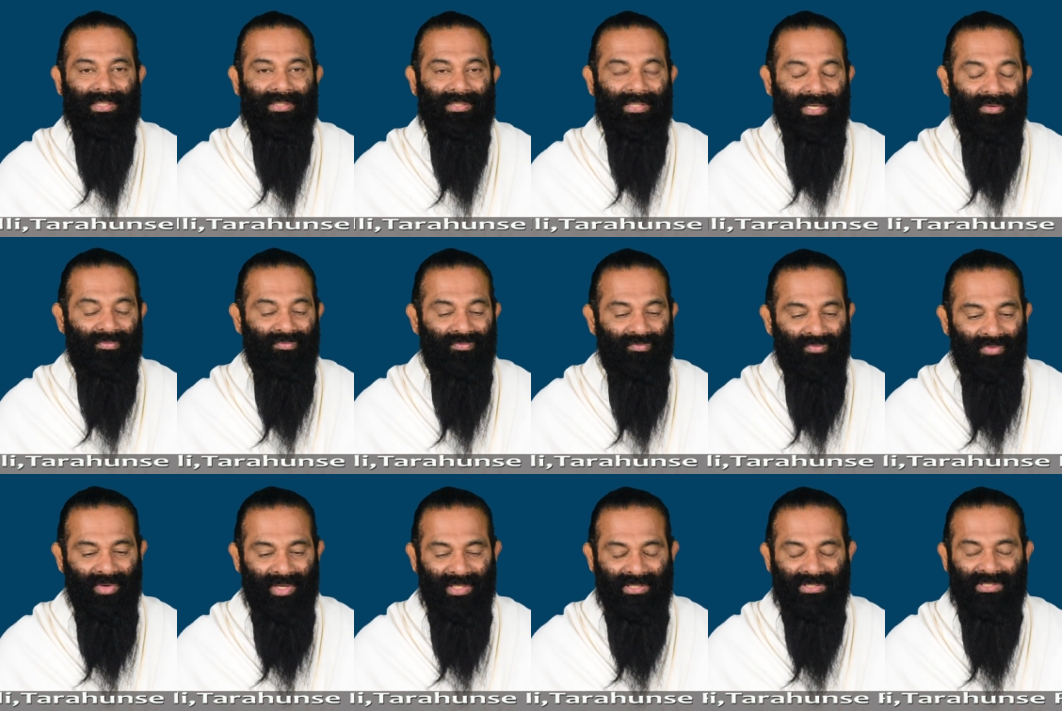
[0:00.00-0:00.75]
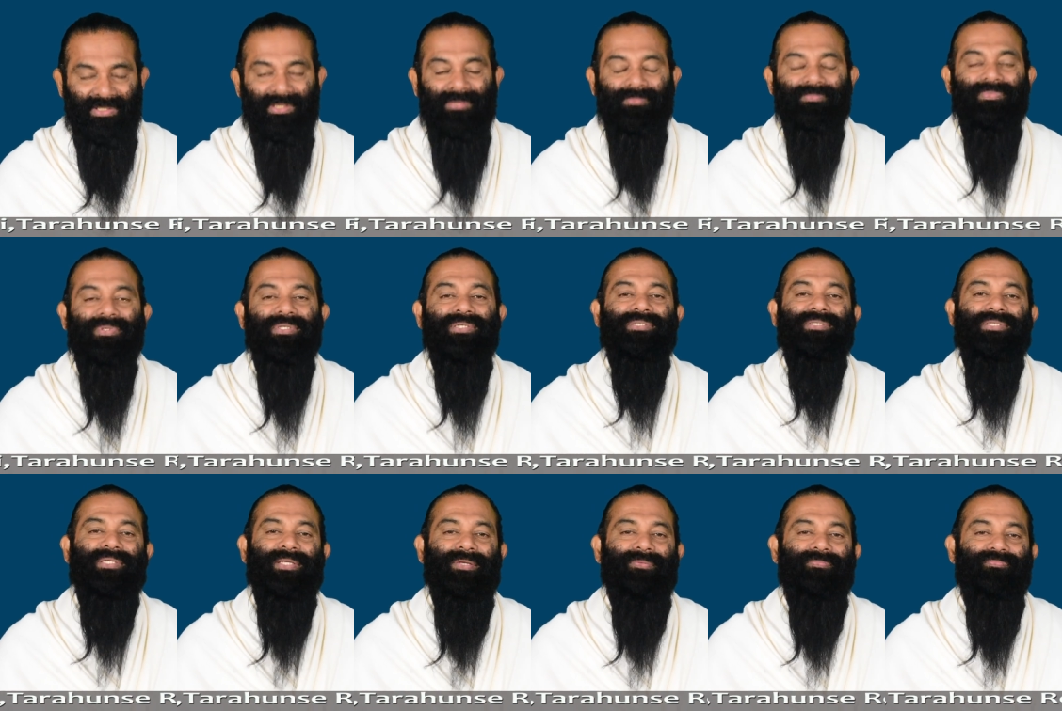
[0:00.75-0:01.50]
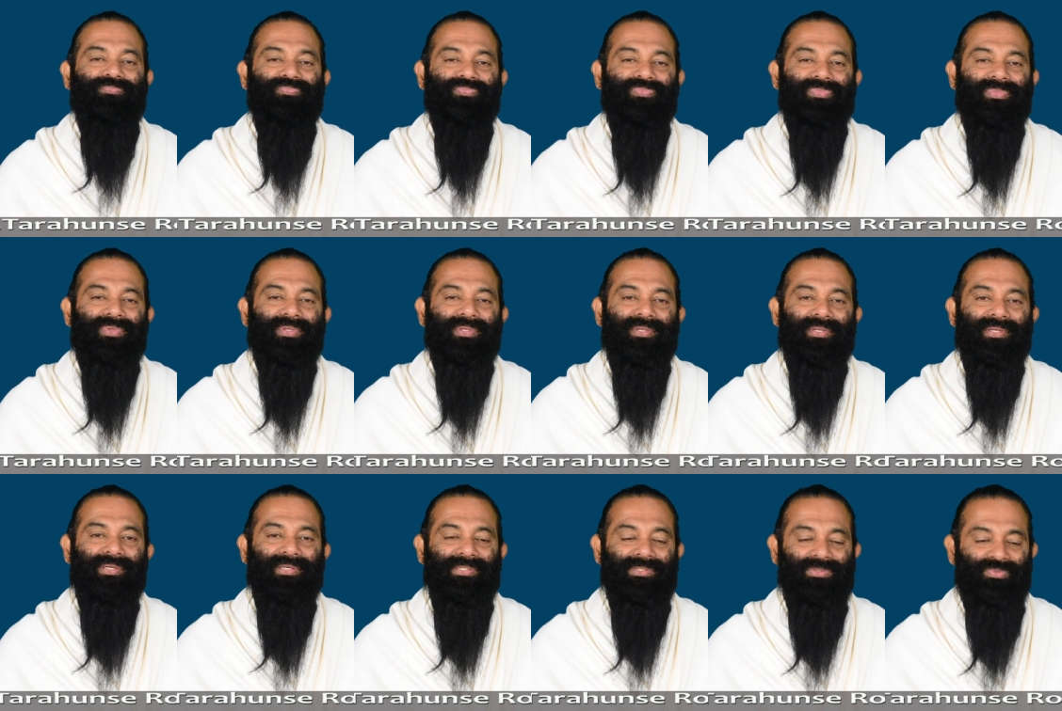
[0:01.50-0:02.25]
Then flexibility
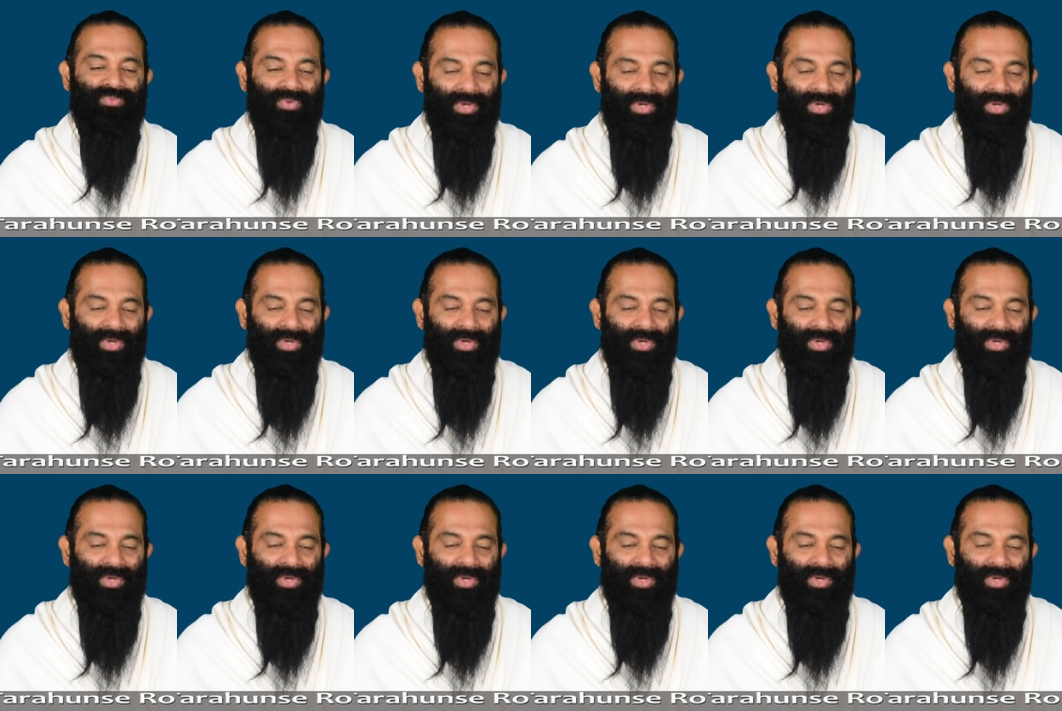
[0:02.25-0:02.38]
is